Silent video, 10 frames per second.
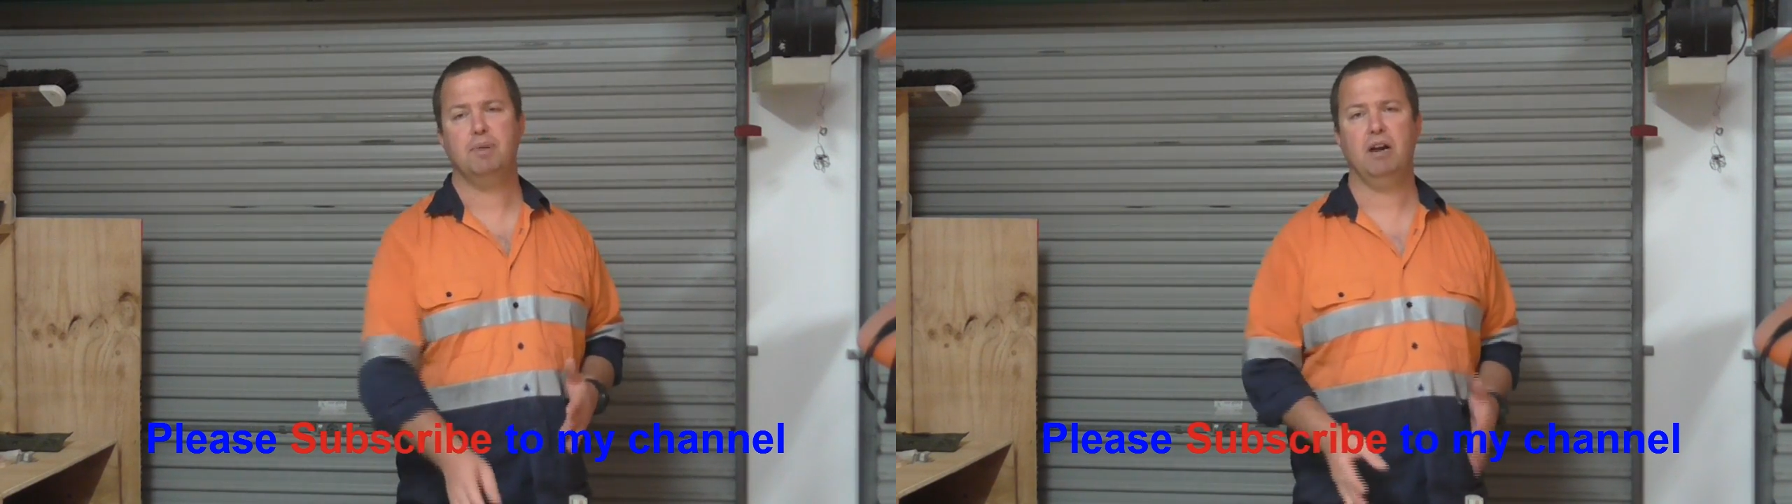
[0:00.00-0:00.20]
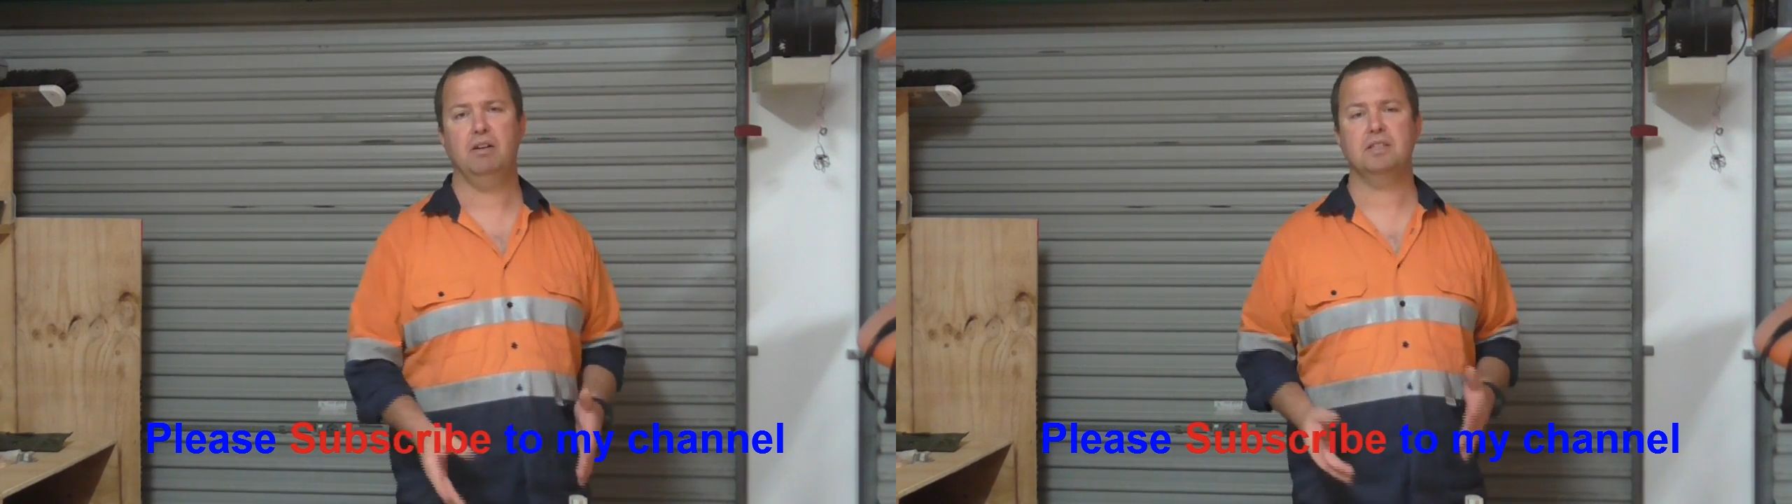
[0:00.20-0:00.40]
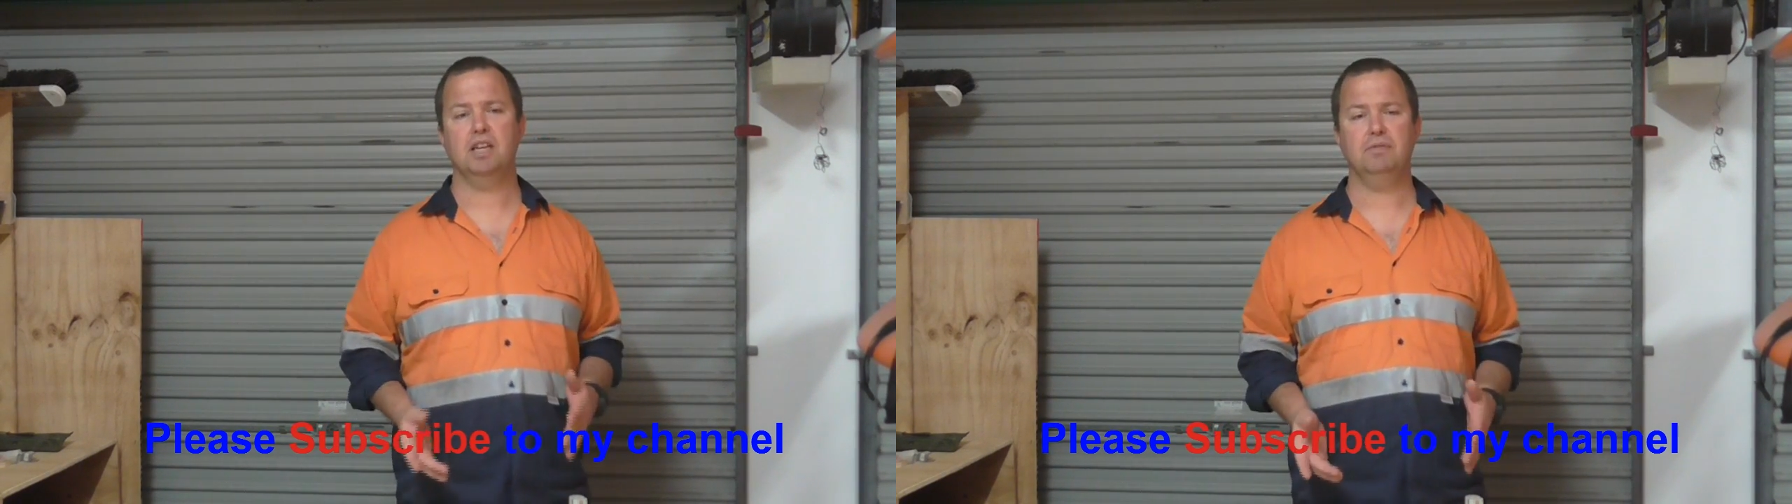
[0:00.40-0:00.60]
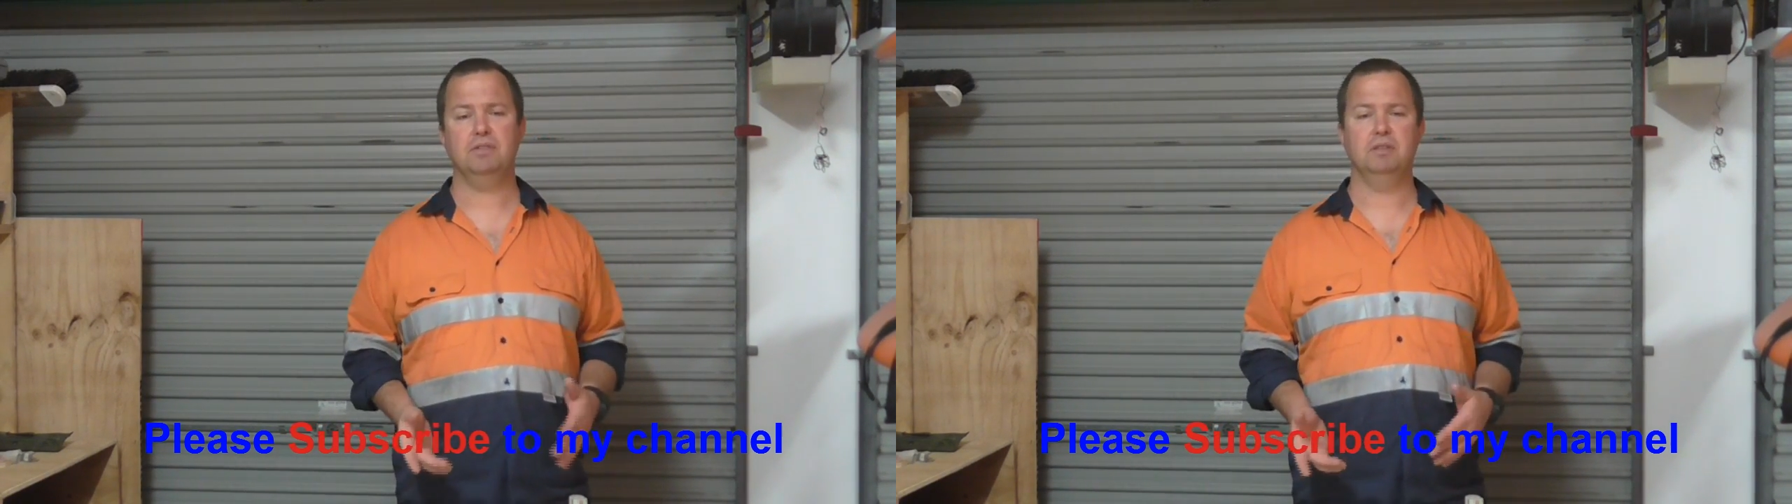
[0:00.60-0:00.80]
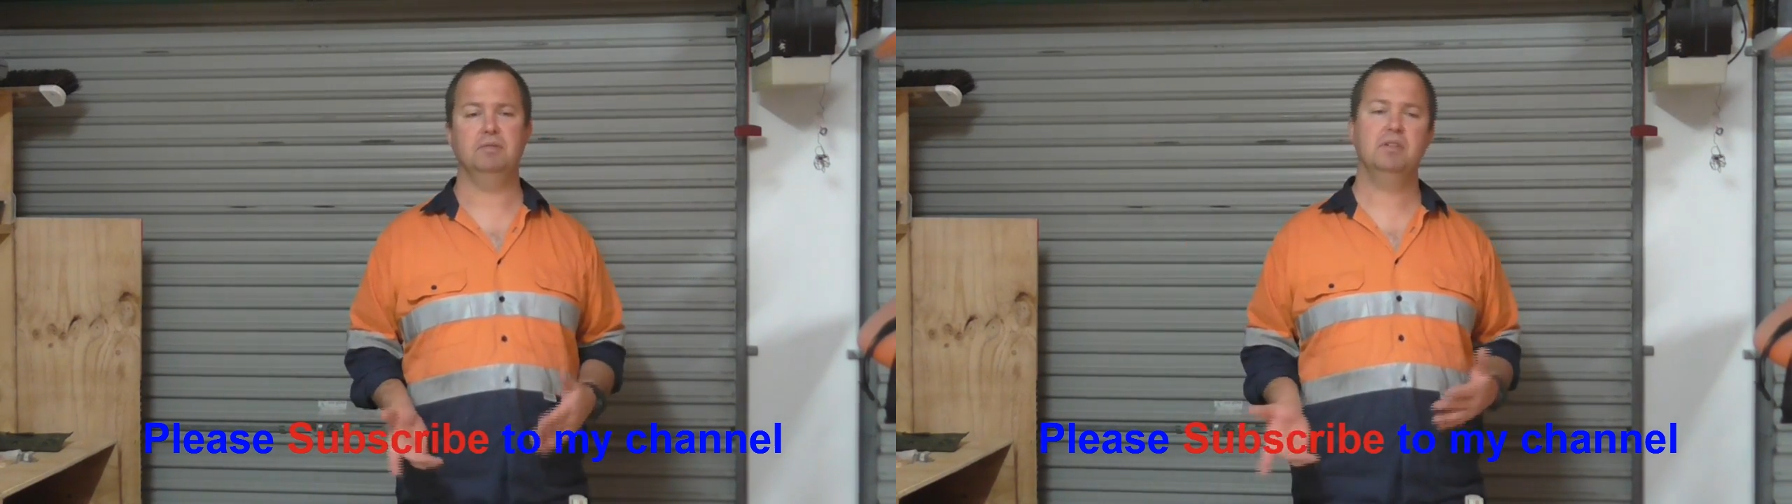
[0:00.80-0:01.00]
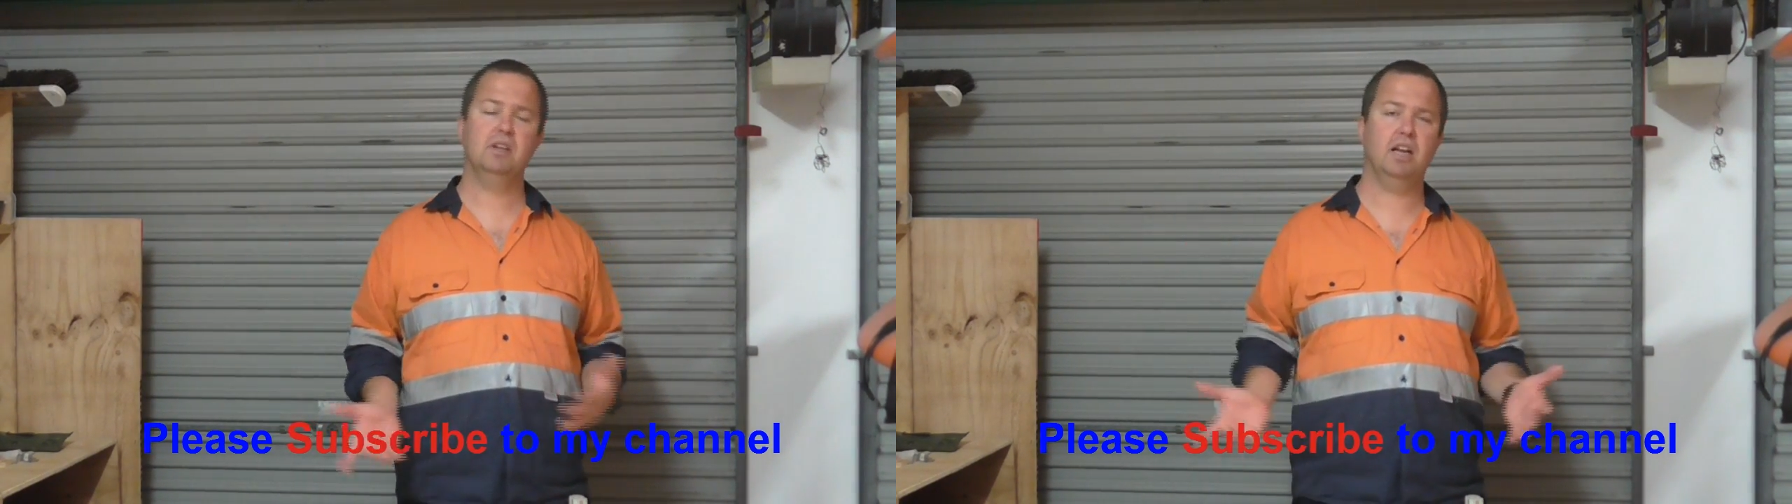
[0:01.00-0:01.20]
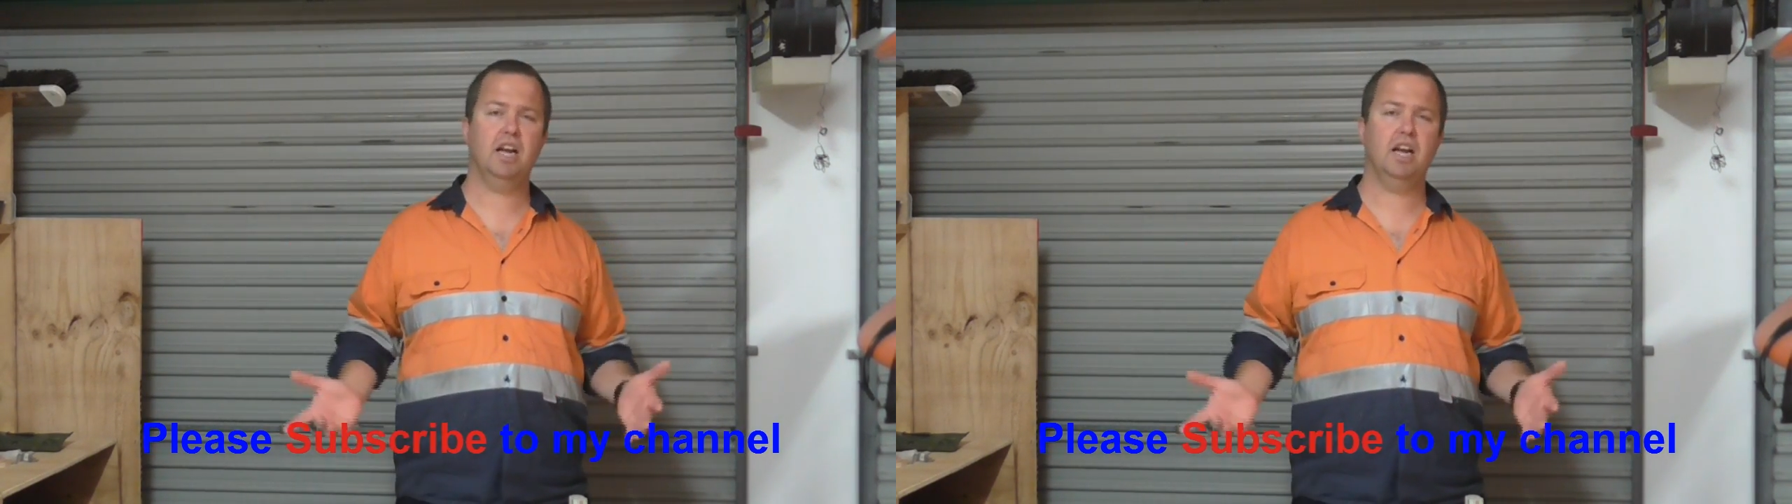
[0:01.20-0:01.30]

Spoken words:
power is left and